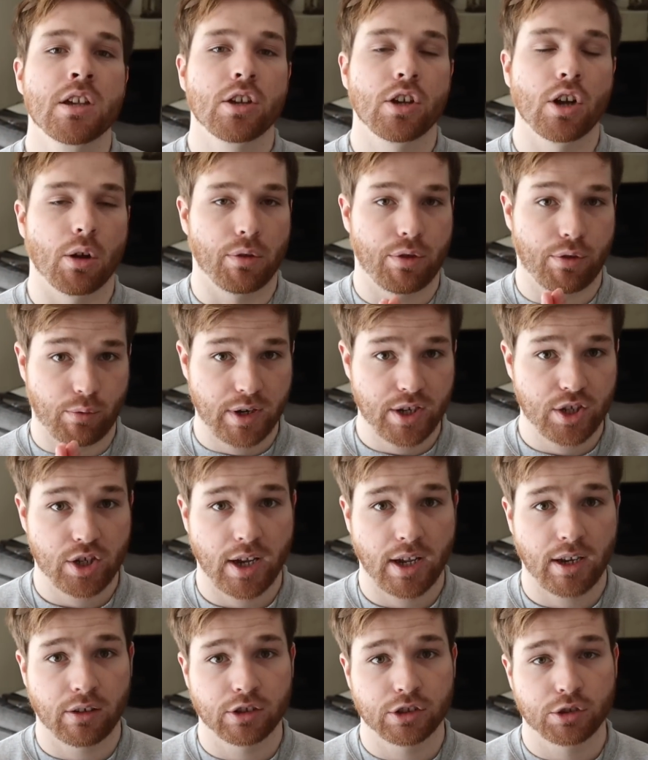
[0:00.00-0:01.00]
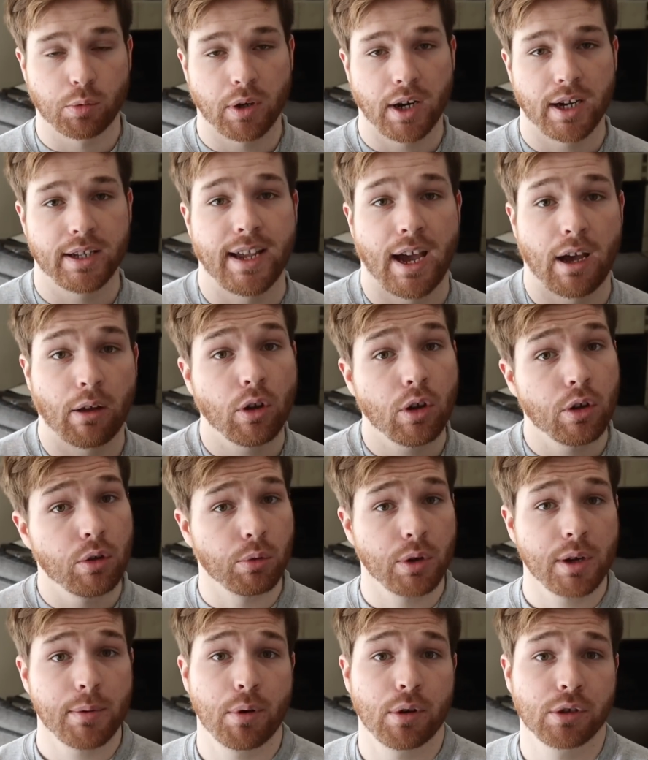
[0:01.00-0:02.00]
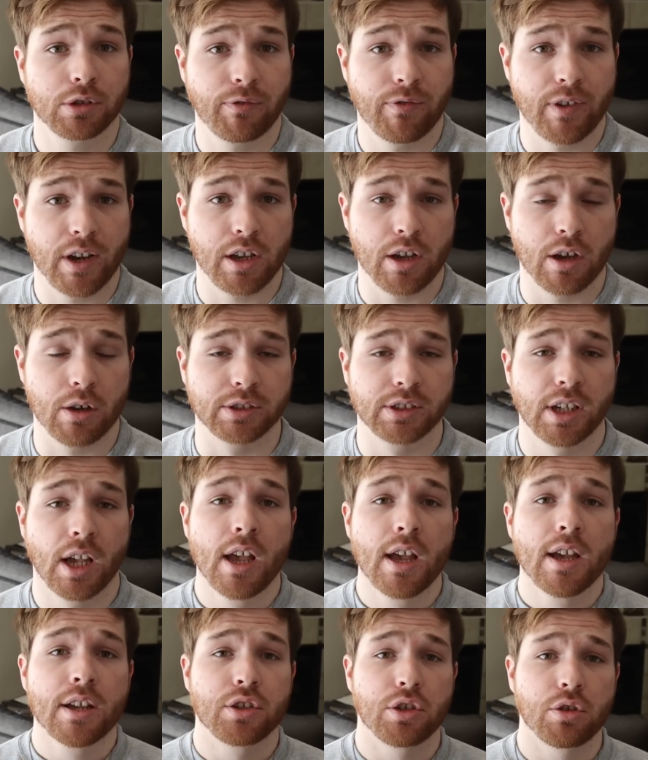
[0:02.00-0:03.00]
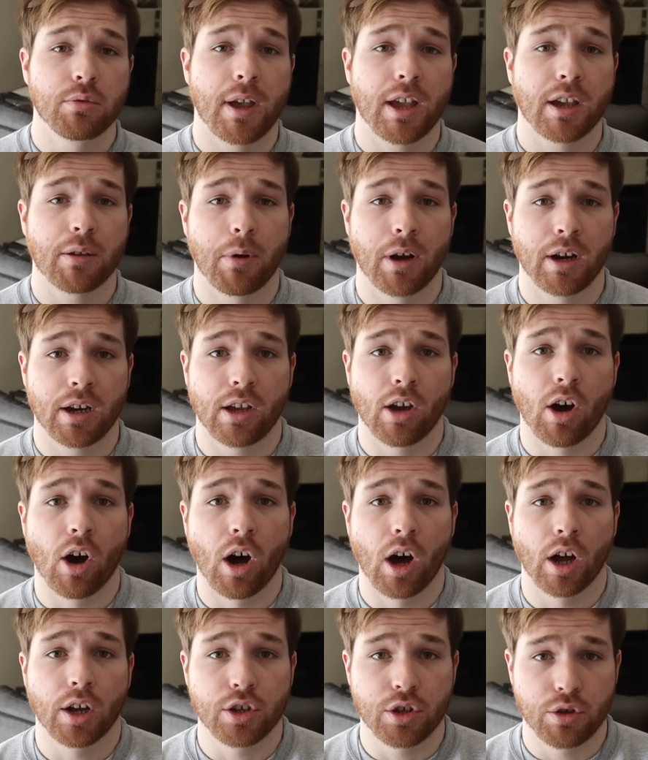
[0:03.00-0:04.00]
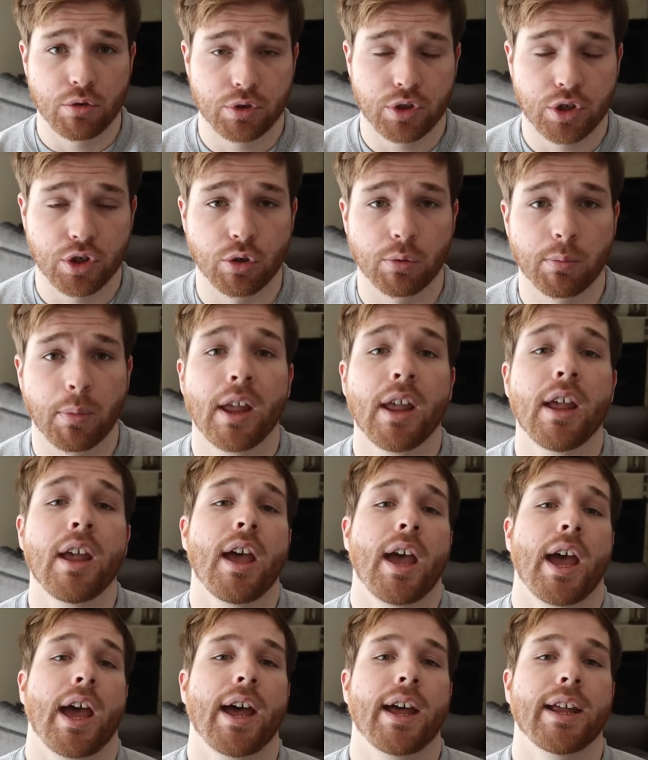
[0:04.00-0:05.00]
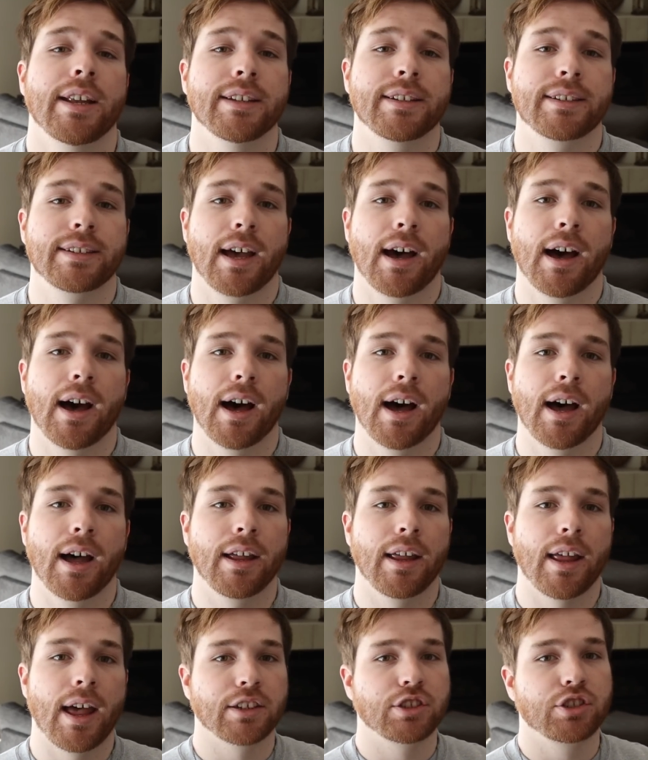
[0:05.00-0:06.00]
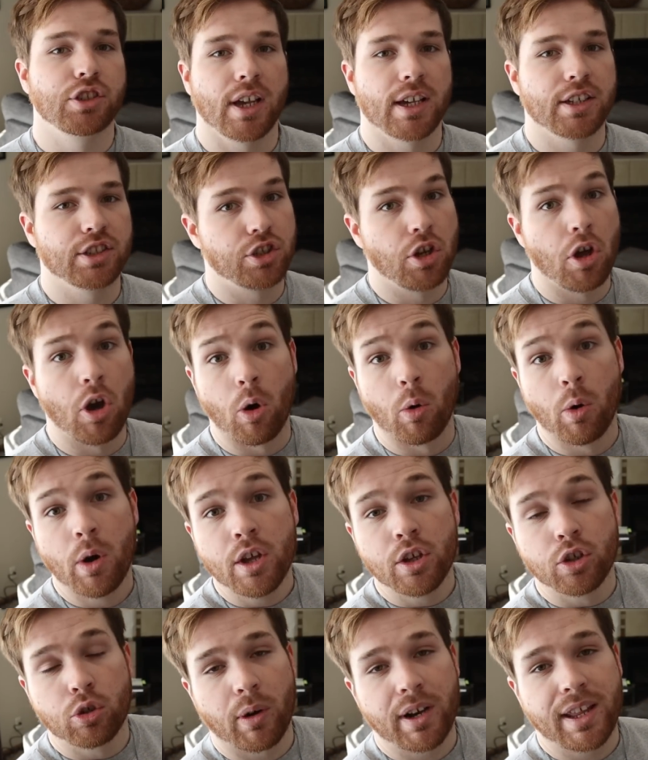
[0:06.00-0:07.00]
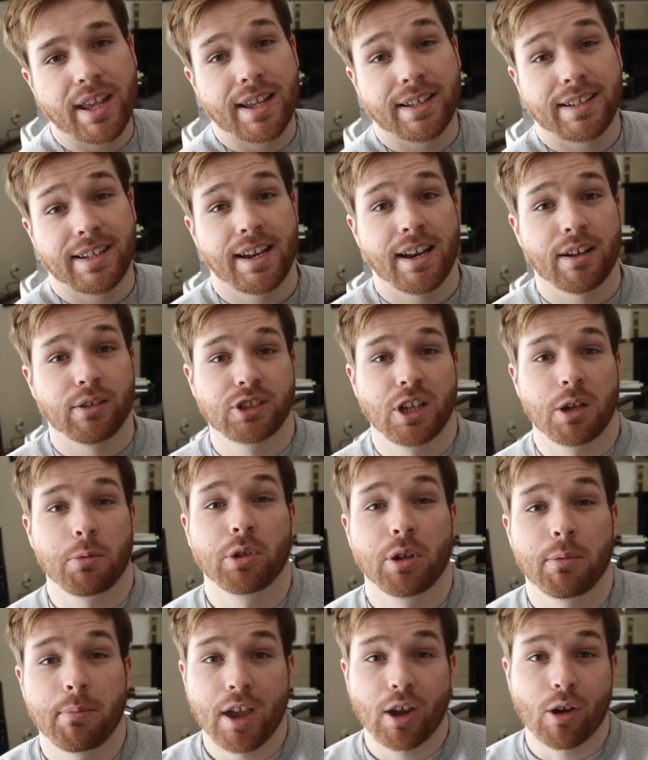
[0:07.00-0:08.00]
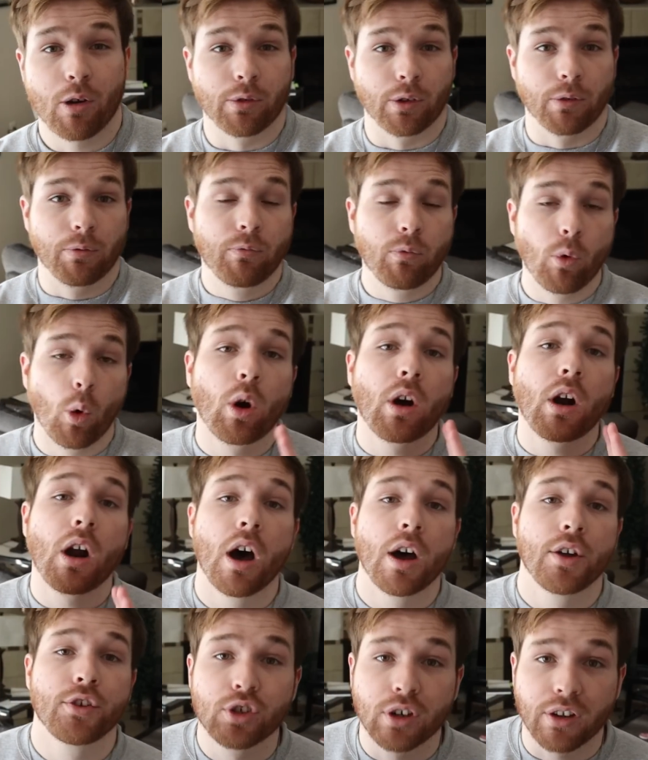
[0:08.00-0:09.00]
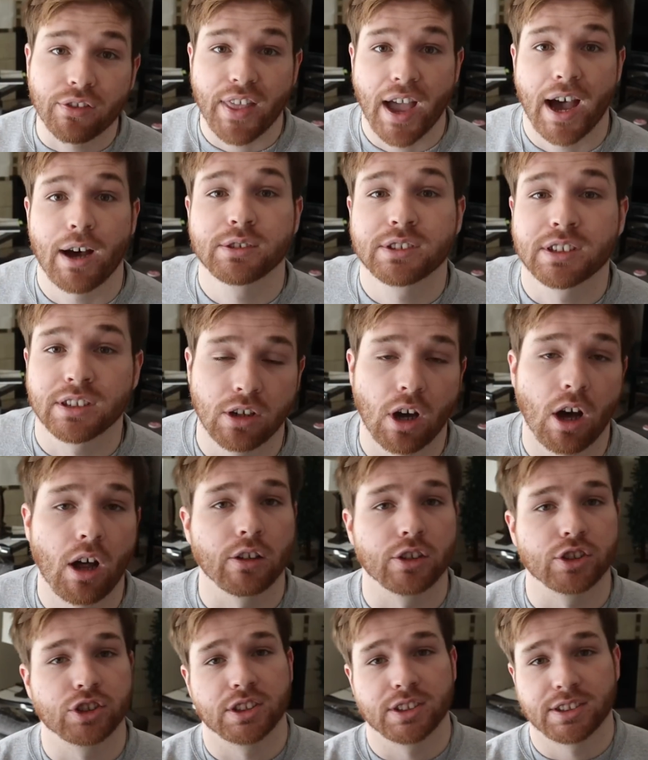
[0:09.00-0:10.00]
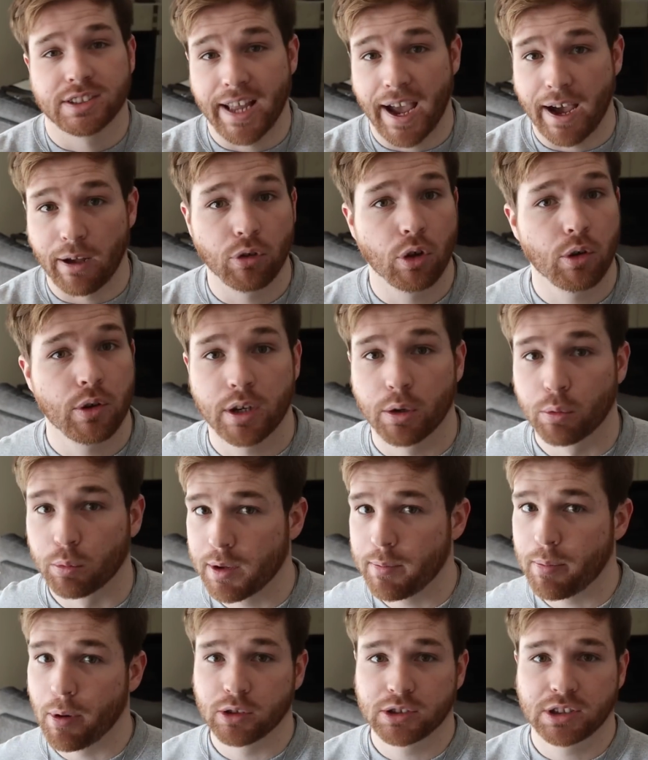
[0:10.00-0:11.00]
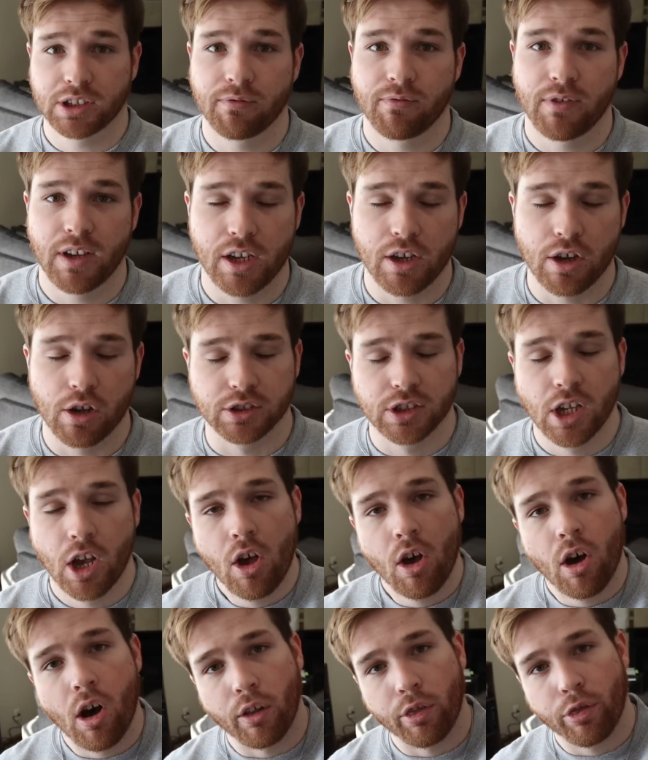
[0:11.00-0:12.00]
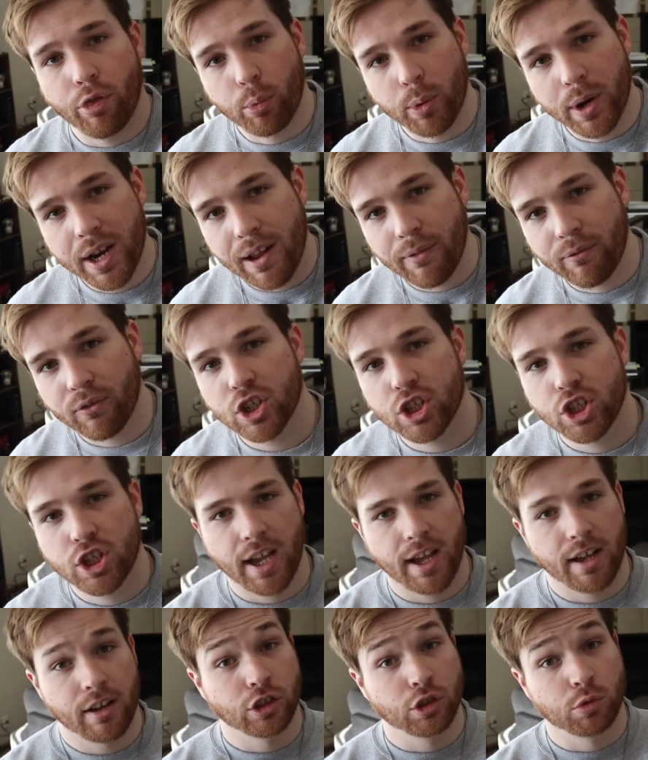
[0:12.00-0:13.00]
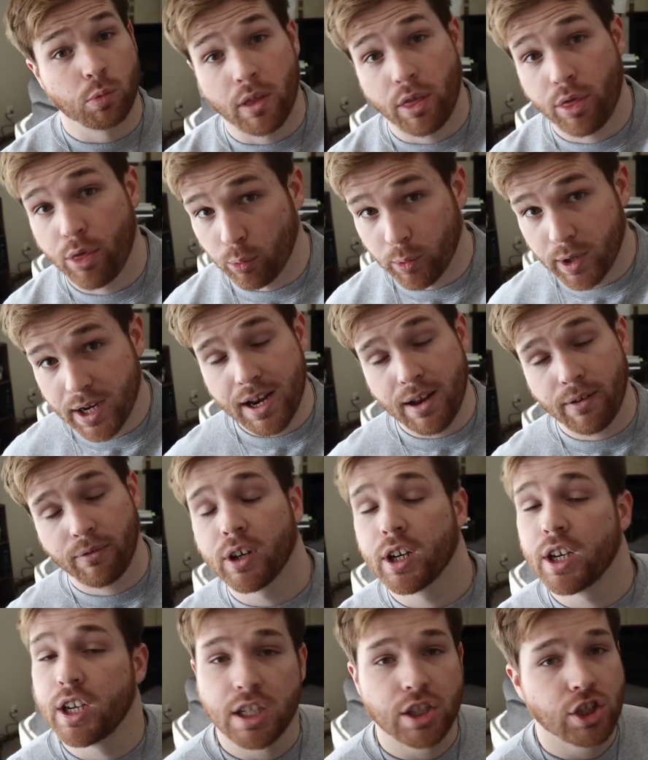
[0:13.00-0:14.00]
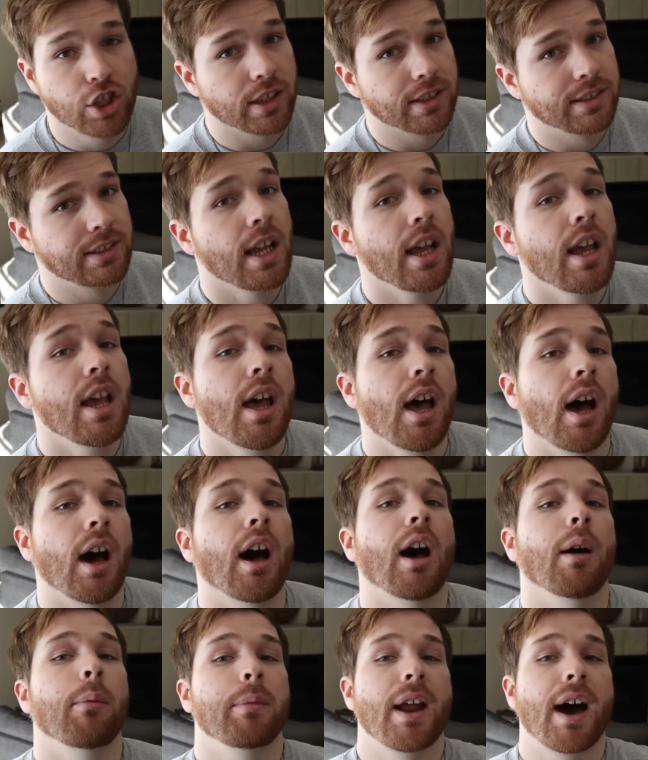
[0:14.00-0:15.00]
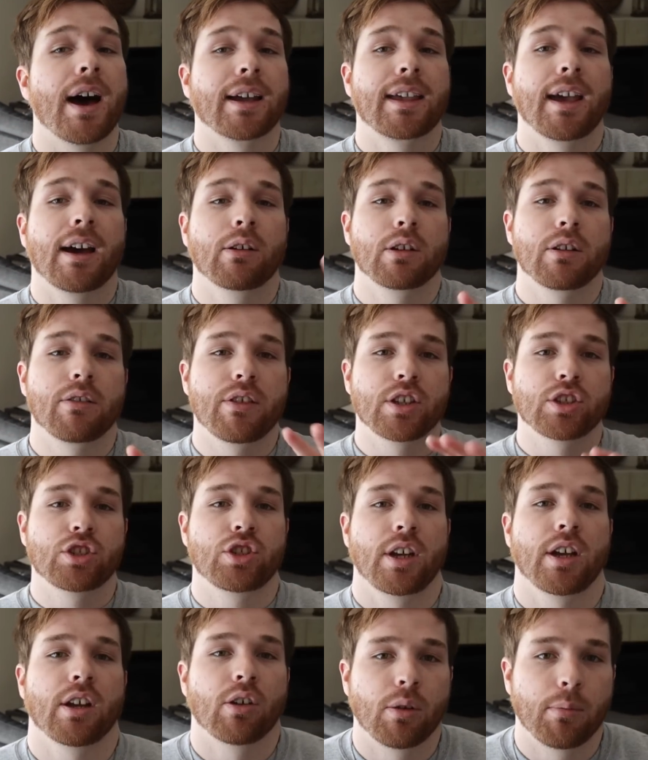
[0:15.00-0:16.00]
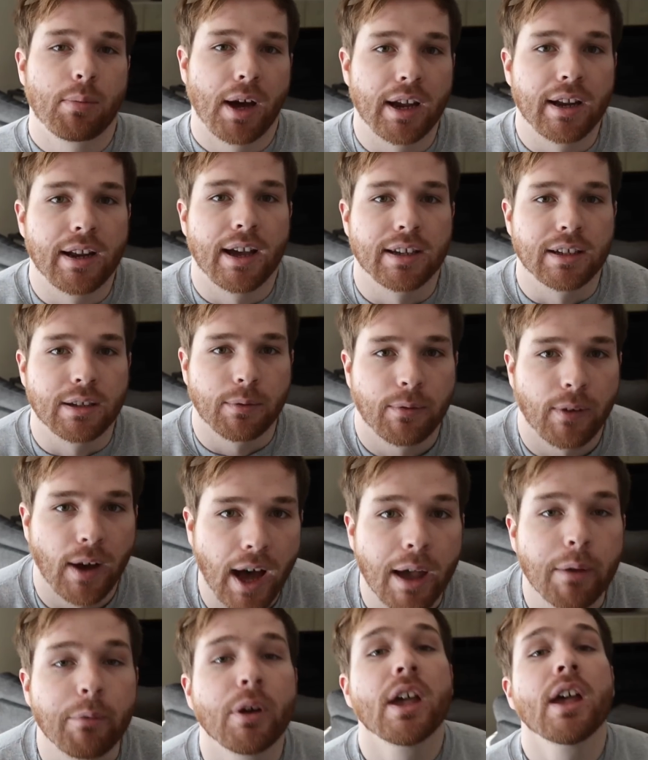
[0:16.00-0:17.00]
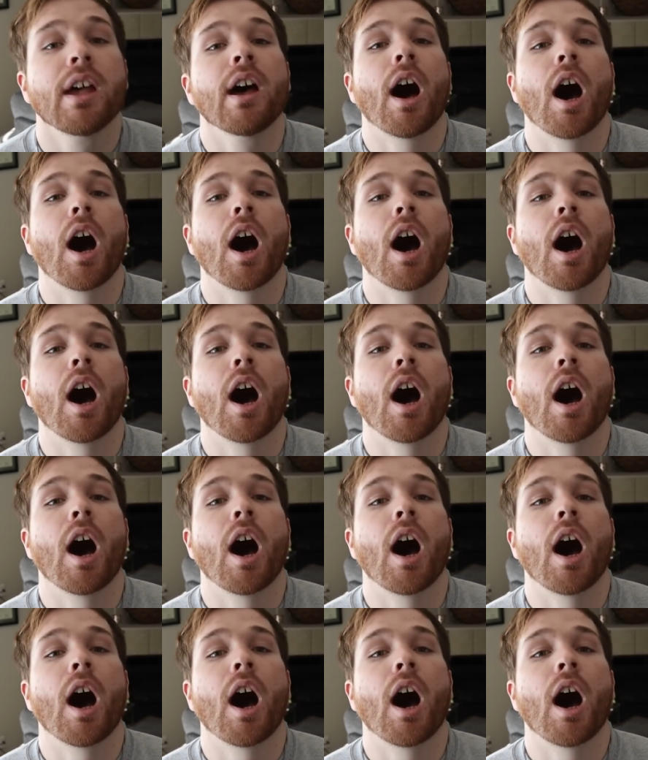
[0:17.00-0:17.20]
you know, 3 channels where I download and repost videos to make money on YouTube. And as you guys know, 2018 I was able to make over $400,000 just downloading and reposting videos on 3 different channels with 3 different niches, not counting this channel By 9 to 5.